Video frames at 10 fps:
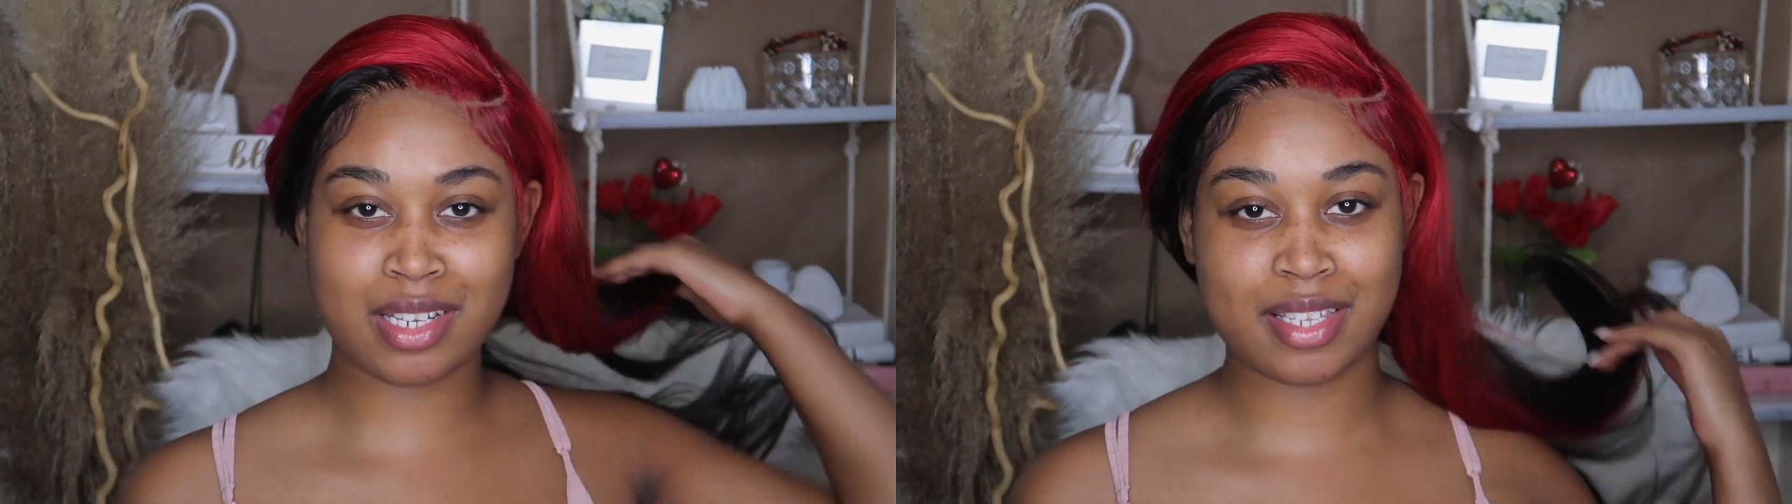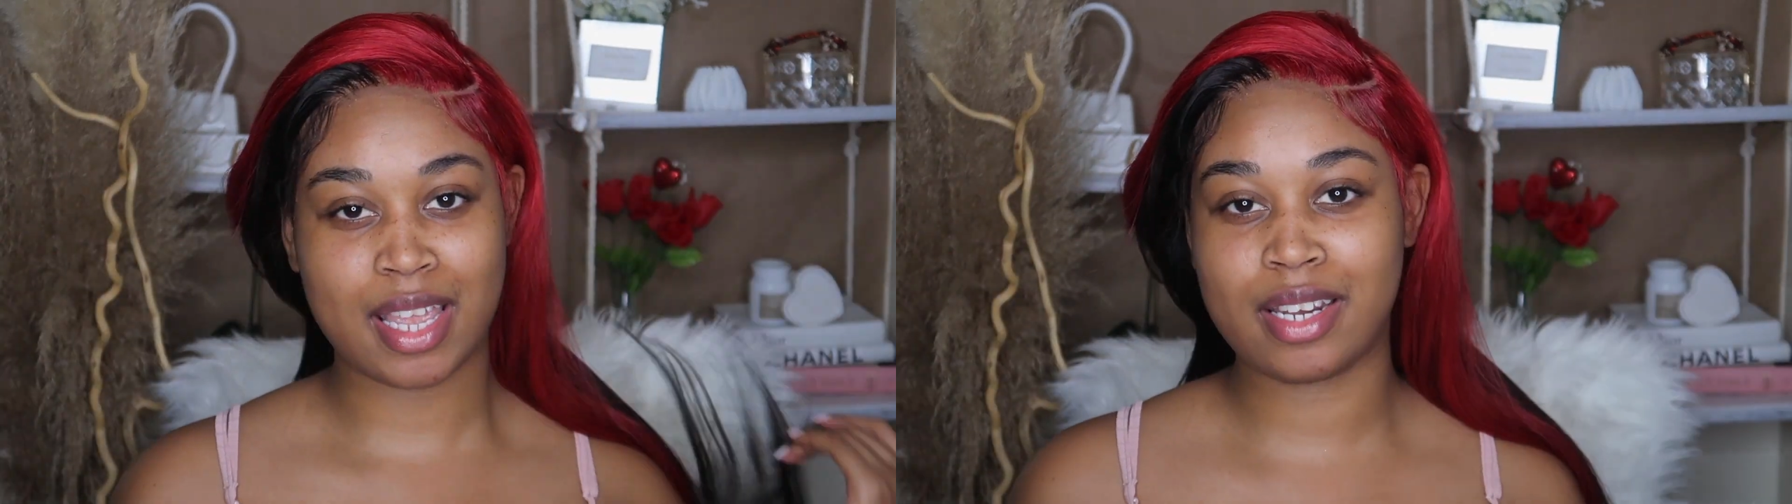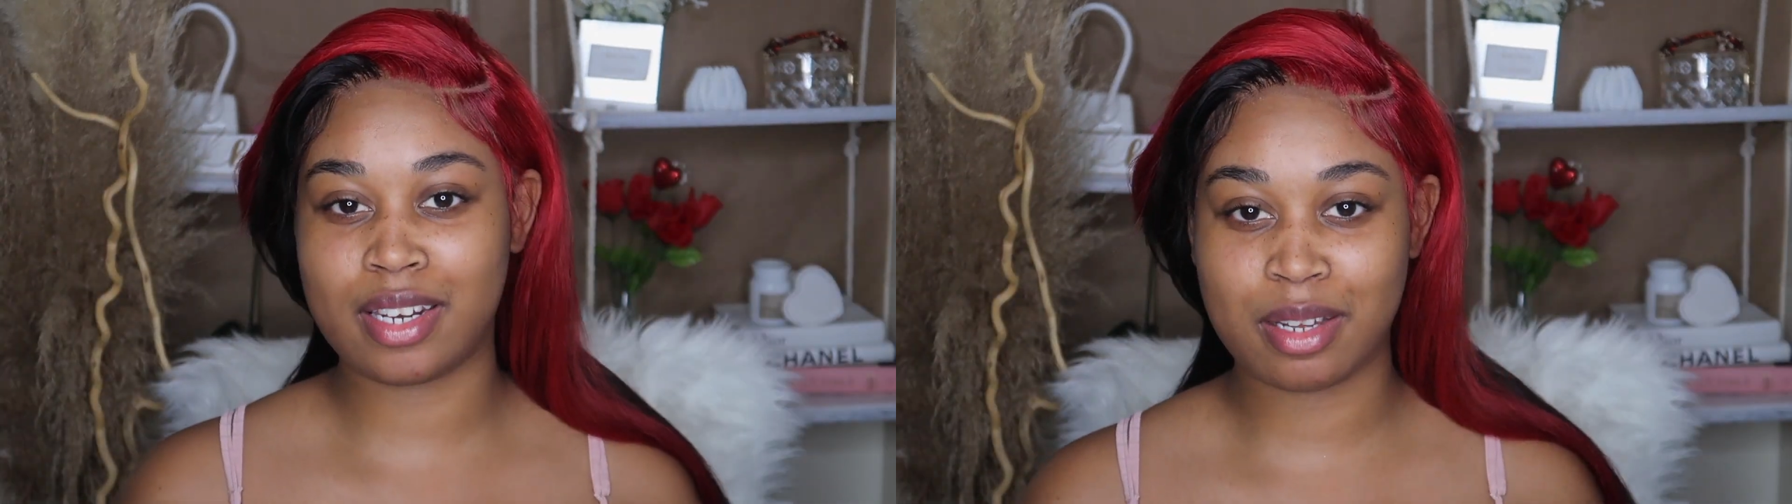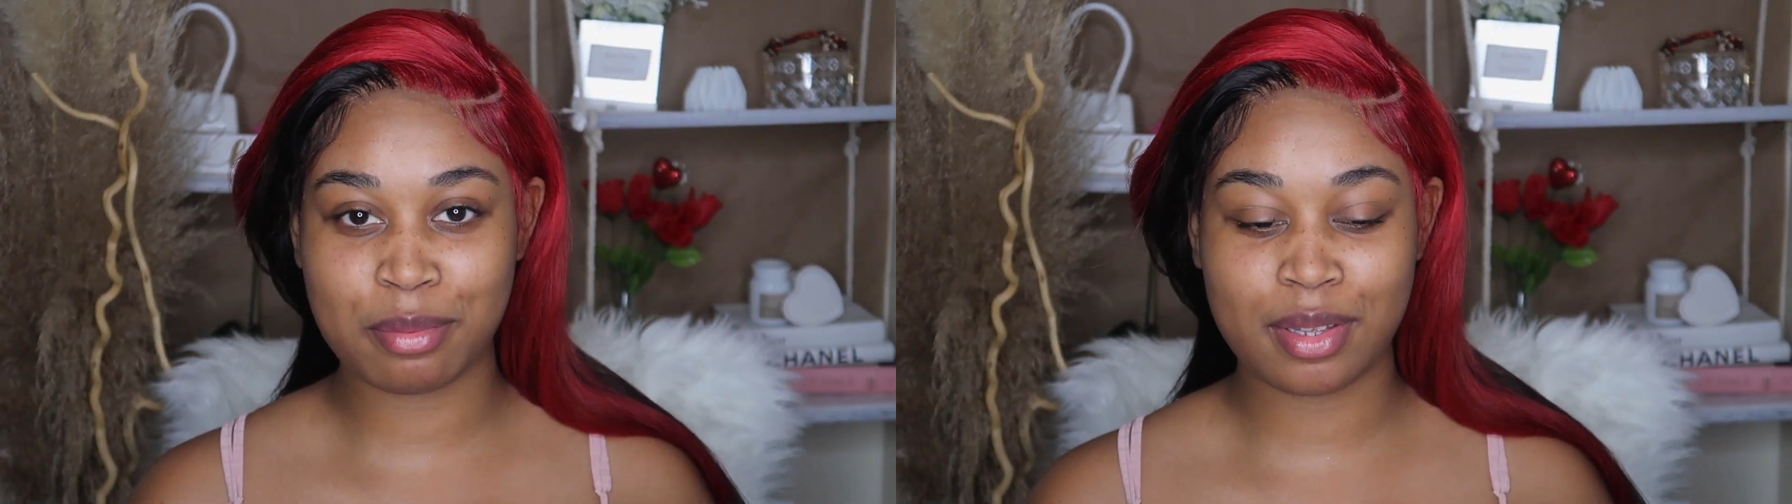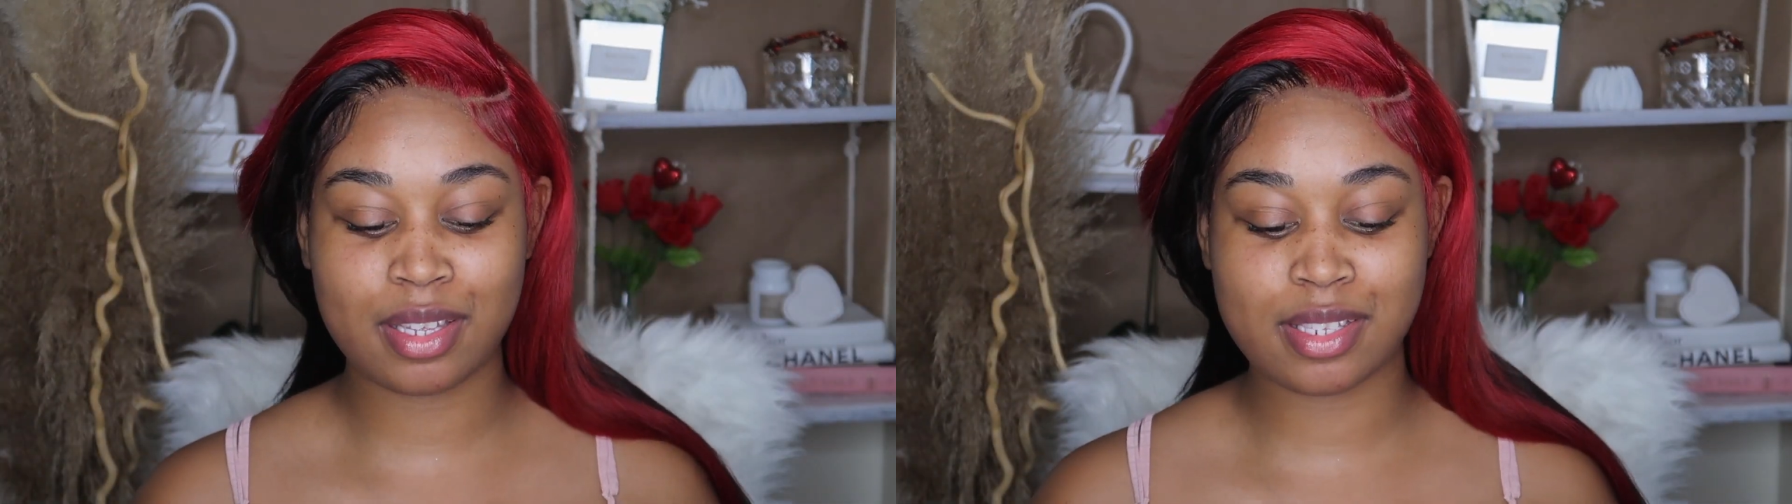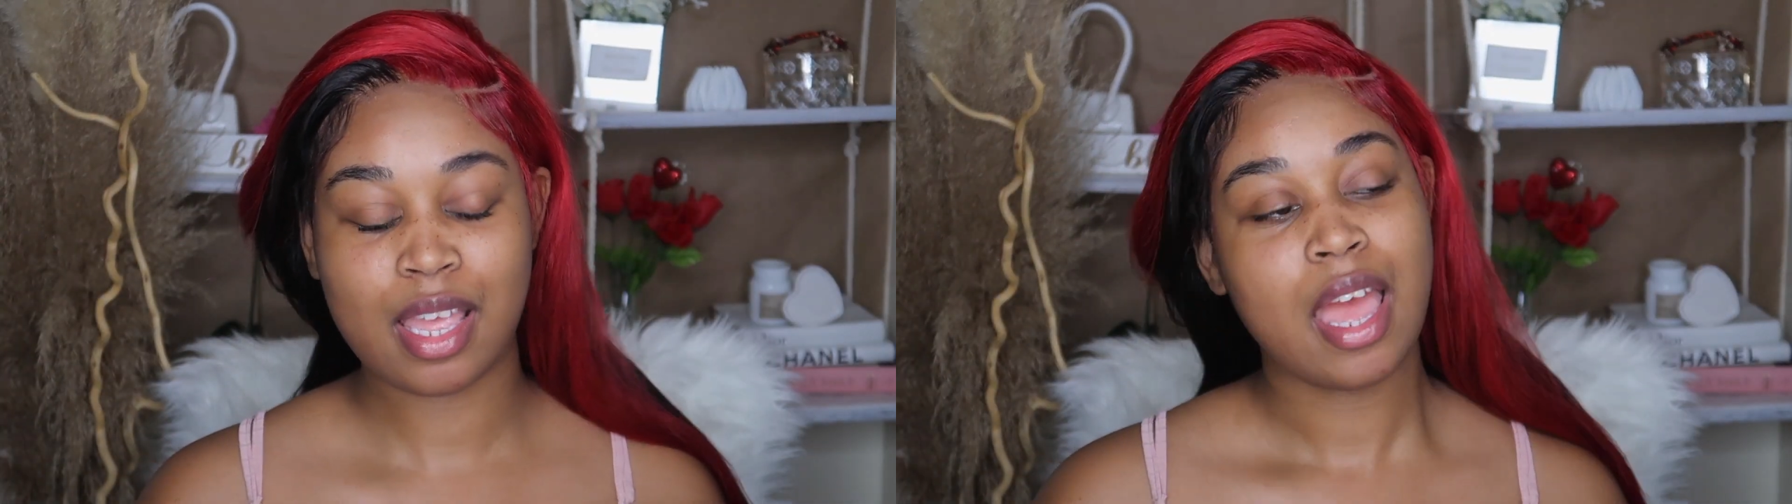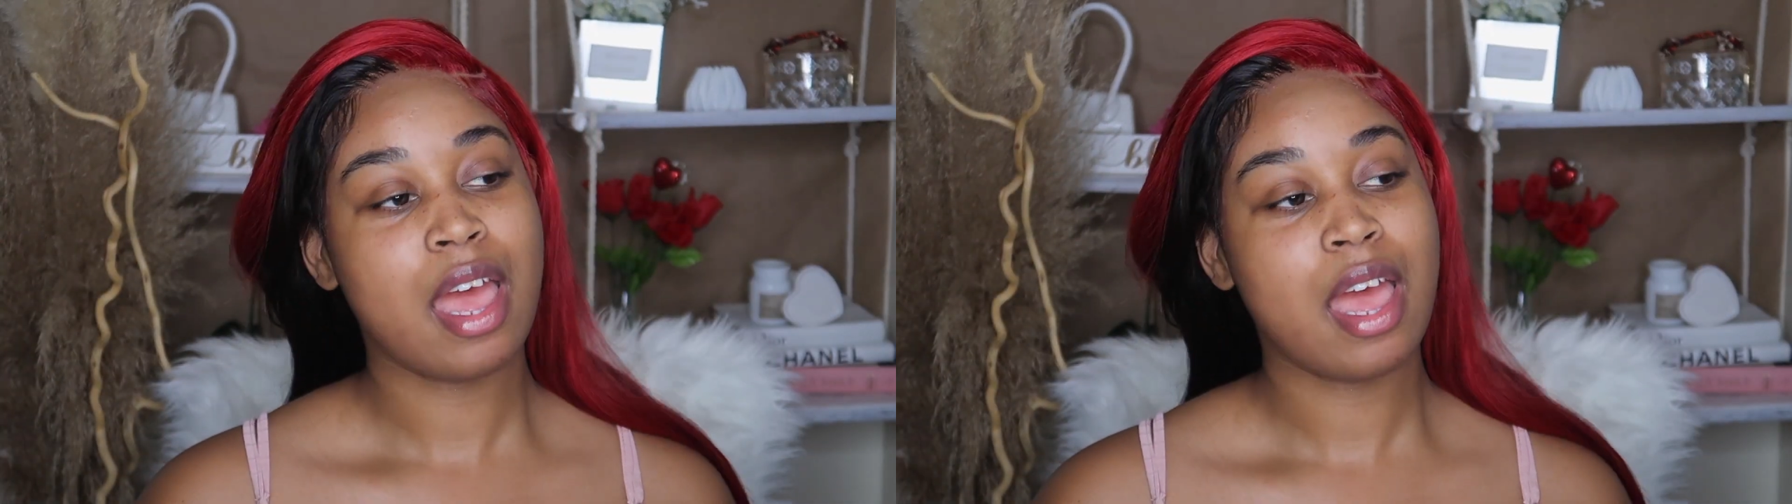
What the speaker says: going to tighten it up because